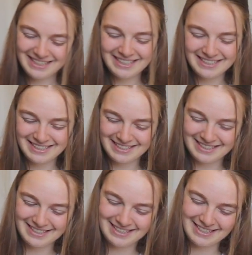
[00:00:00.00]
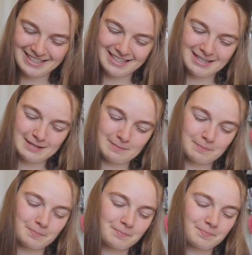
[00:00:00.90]

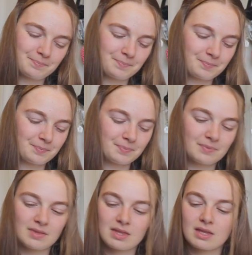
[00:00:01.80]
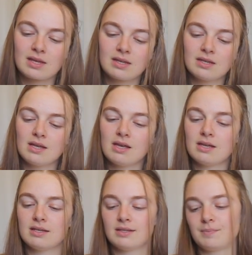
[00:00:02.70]

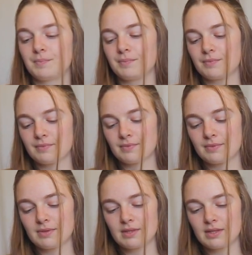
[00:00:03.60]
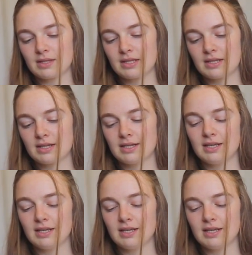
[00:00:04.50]
[no speech]